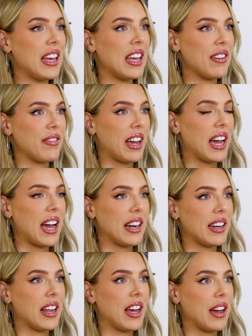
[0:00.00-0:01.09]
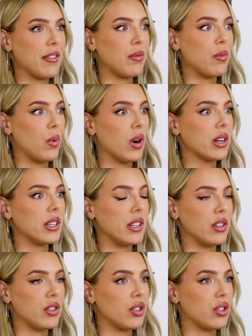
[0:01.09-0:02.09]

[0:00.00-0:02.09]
if I hadn't have walked into